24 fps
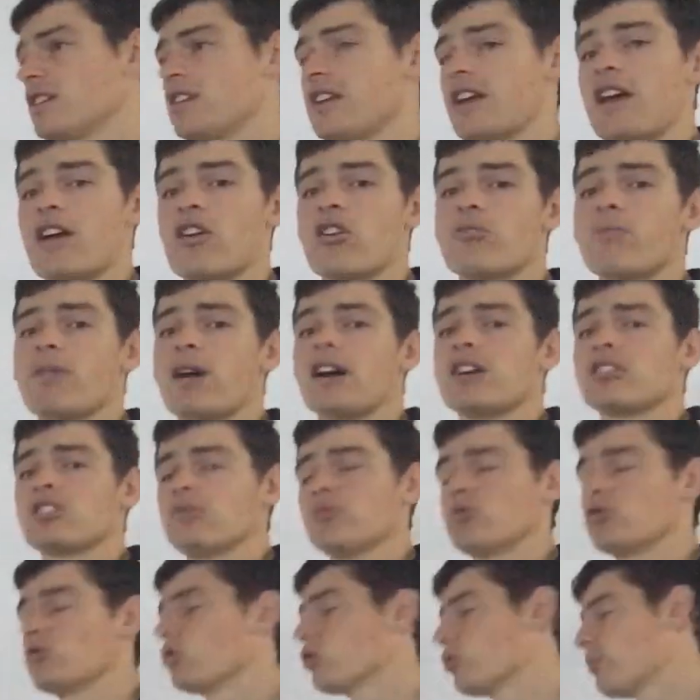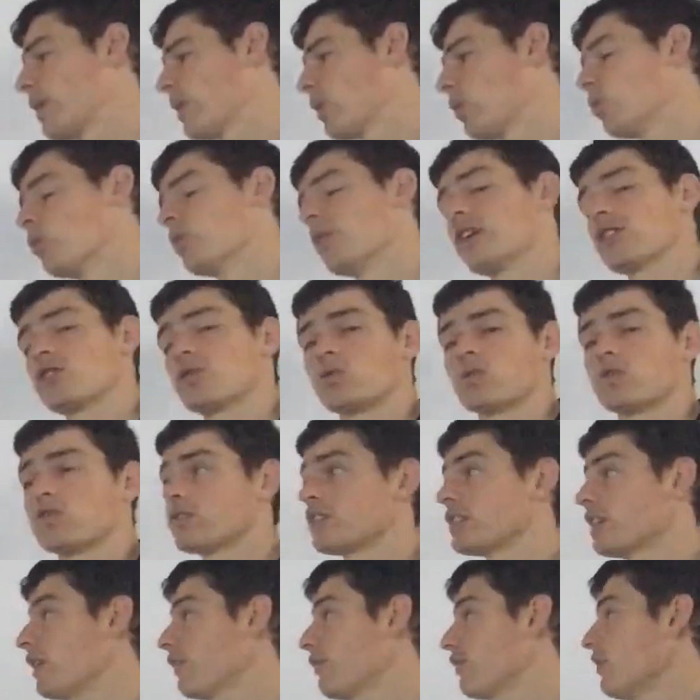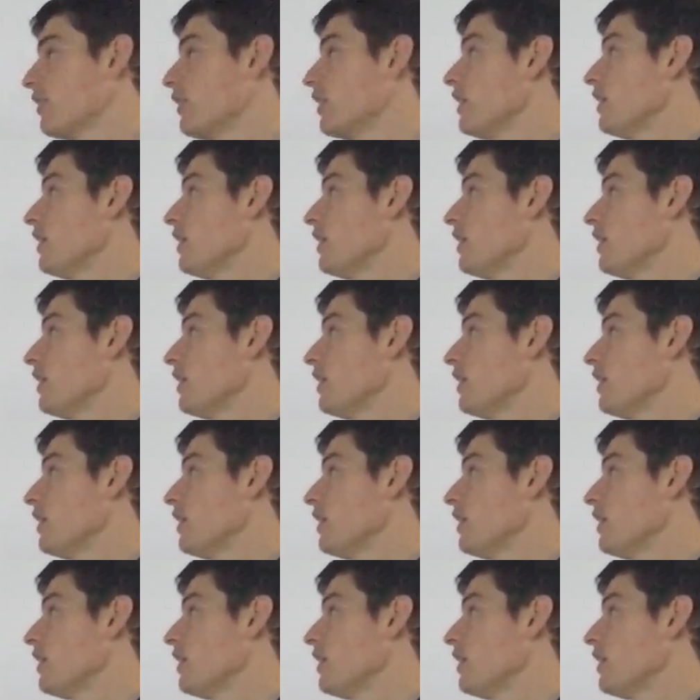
and your error bars. You'd be talking about all that sort of stuff.